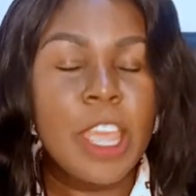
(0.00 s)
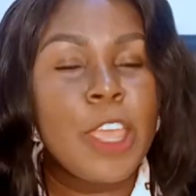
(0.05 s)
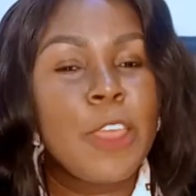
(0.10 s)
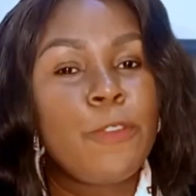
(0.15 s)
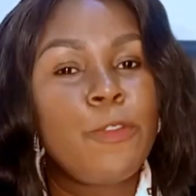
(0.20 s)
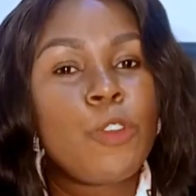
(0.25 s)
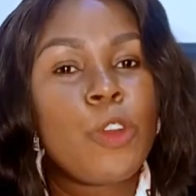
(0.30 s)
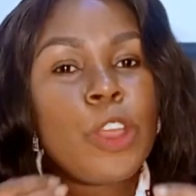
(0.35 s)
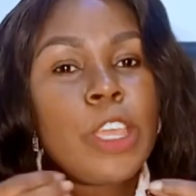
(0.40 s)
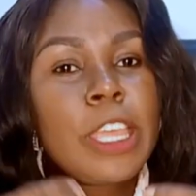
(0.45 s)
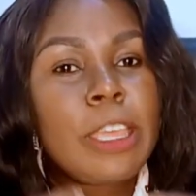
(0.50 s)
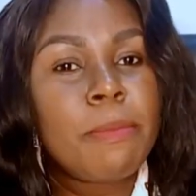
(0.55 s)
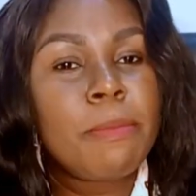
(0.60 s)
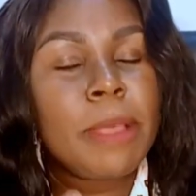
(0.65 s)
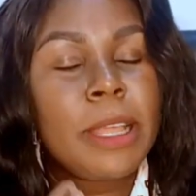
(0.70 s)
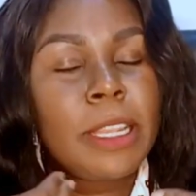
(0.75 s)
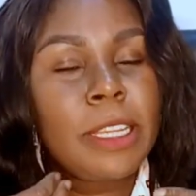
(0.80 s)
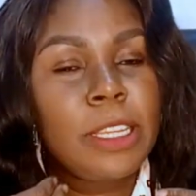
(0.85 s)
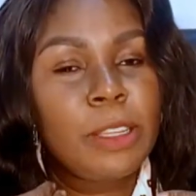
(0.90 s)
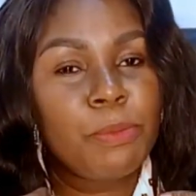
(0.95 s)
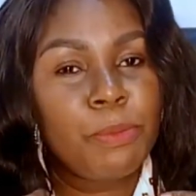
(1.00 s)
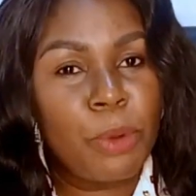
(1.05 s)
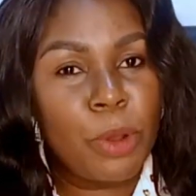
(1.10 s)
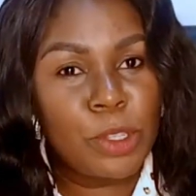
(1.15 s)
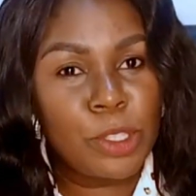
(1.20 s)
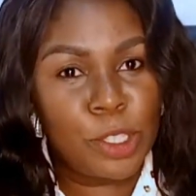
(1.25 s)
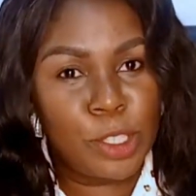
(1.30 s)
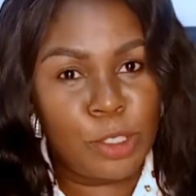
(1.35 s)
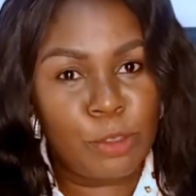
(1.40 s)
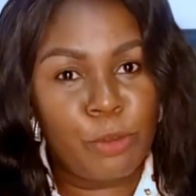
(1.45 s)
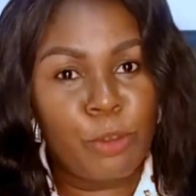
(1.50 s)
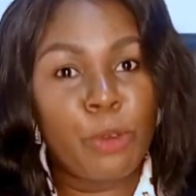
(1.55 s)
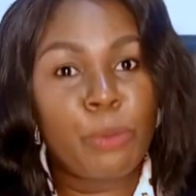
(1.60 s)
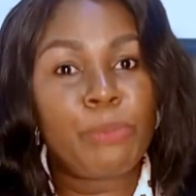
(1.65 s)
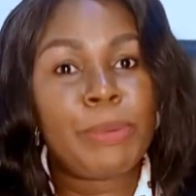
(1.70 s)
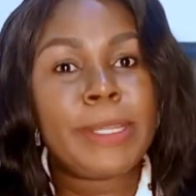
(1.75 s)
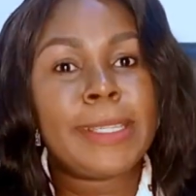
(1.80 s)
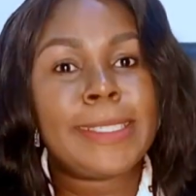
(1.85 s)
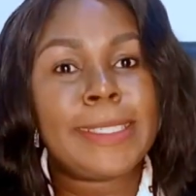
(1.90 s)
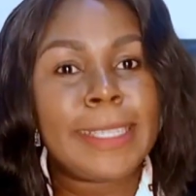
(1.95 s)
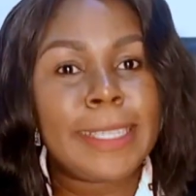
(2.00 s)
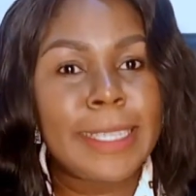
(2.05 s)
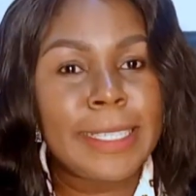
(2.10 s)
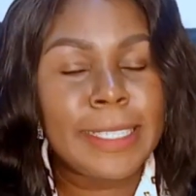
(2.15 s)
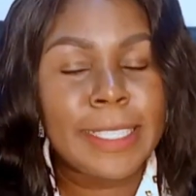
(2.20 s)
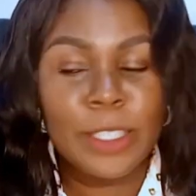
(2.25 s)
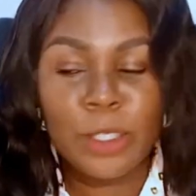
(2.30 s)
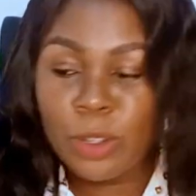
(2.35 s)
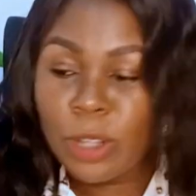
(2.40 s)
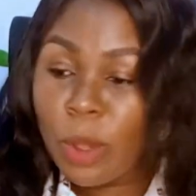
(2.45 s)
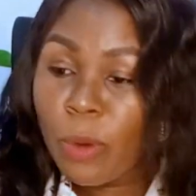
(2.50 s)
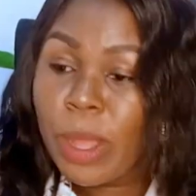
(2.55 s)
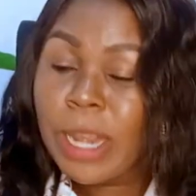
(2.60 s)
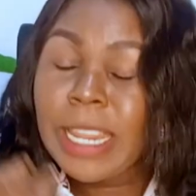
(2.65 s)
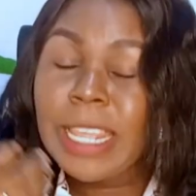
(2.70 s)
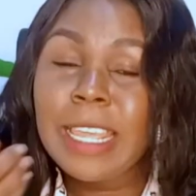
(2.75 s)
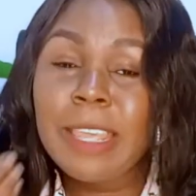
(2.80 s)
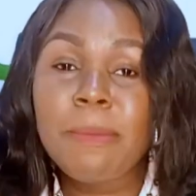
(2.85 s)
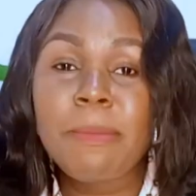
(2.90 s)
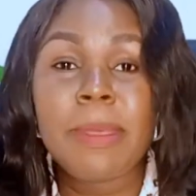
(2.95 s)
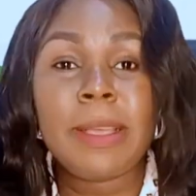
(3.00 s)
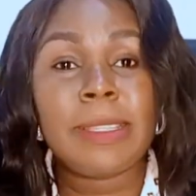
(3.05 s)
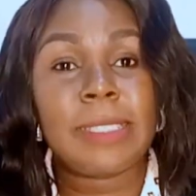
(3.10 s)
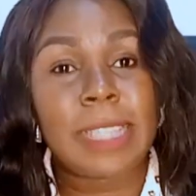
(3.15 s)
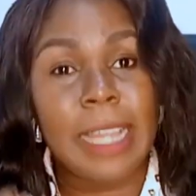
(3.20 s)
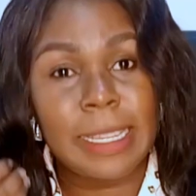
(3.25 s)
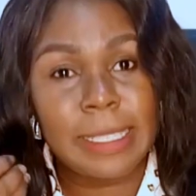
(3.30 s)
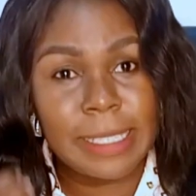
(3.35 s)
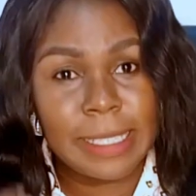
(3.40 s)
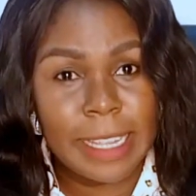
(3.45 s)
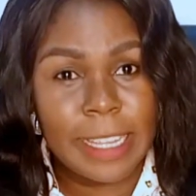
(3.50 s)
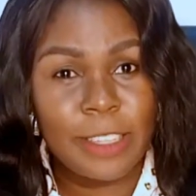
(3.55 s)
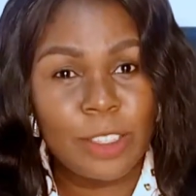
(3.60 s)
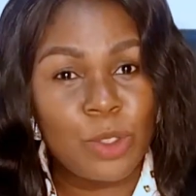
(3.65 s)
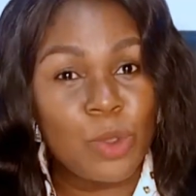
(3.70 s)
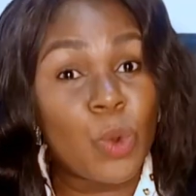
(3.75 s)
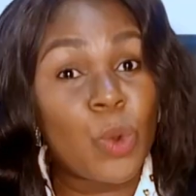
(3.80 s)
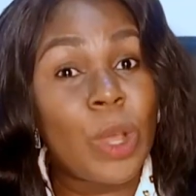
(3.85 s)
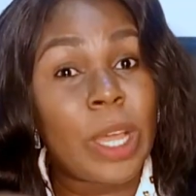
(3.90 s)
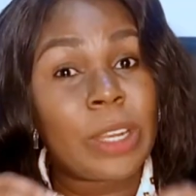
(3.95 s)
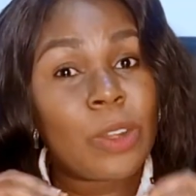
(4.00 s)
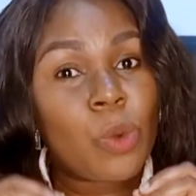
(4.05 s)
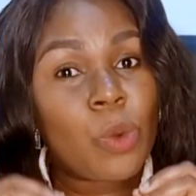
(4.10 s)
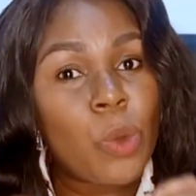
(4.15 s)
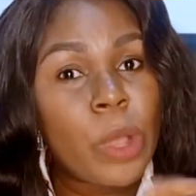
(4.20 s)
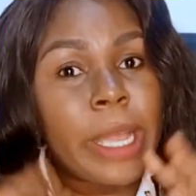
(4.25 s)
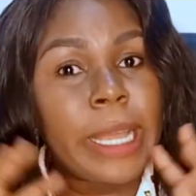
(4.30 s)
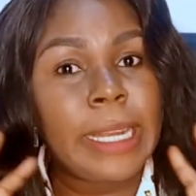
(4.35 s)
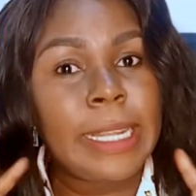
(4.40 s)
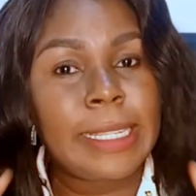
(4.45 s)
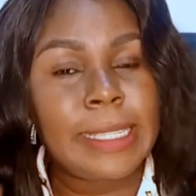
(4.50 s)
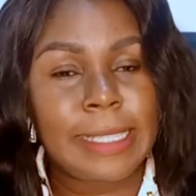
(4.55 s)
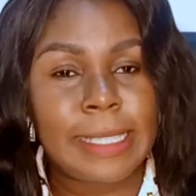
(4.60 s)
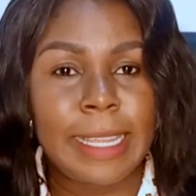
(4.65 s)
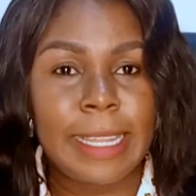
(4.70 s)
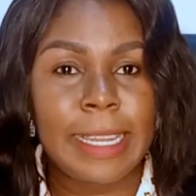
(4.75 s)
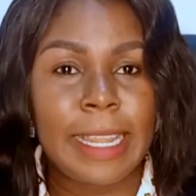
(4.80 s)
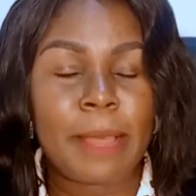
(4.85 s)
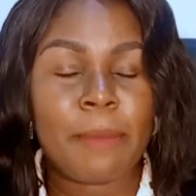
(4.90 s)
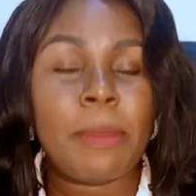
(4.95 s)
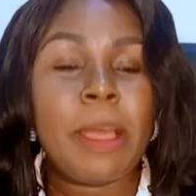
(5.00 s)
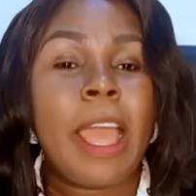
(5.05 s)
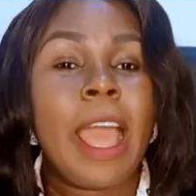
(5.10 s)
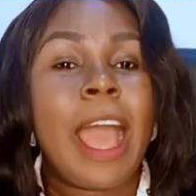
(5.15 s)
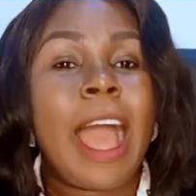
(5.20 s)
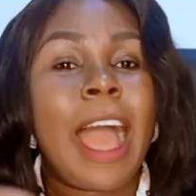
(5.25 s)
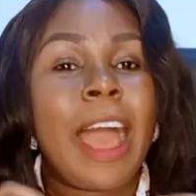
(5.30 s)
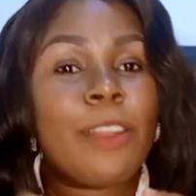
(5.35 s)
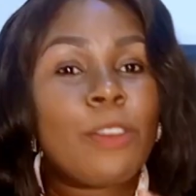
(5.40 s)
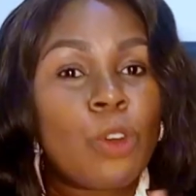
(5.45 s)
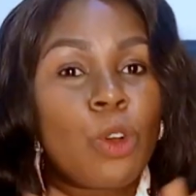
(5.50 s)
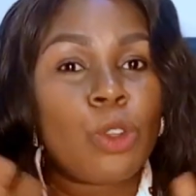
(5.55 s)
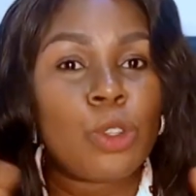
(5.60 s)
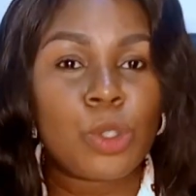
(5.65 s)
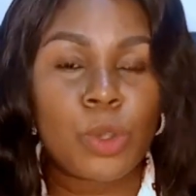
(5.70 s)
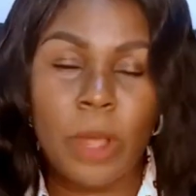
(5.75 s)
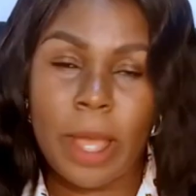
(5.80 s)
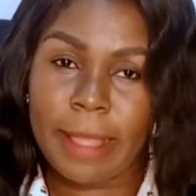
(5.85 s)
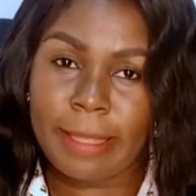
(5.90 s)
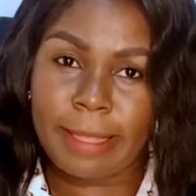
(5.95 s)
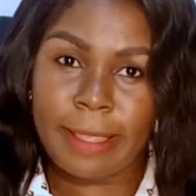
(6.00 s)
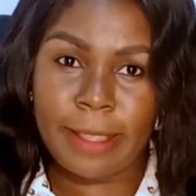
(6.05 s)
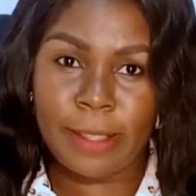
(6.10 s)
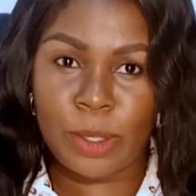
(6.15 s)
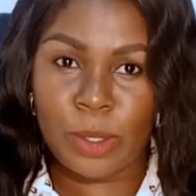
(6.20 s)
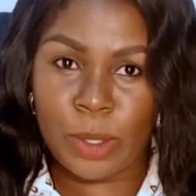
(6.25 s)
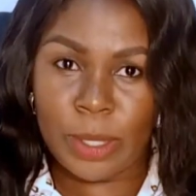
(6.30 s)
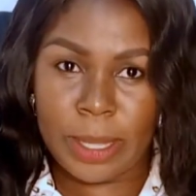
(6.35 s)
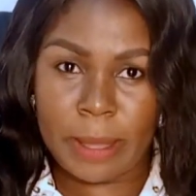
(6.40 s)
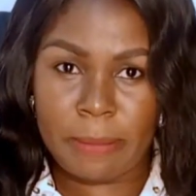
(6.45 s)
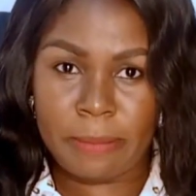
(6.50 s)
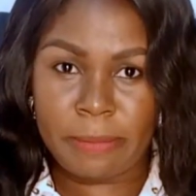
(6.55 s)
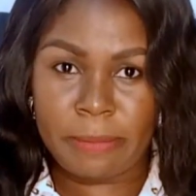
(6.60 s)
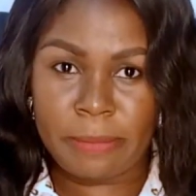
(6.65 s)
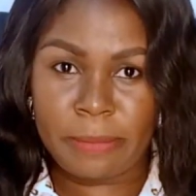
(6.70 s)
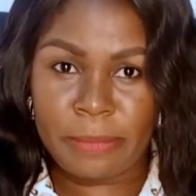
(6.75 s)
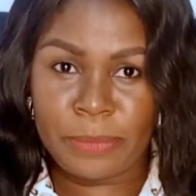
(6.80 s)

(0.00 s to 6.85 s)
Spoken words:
If your email box is full, please delete it so that when emails are sent, you can quickly see them and also attend to them.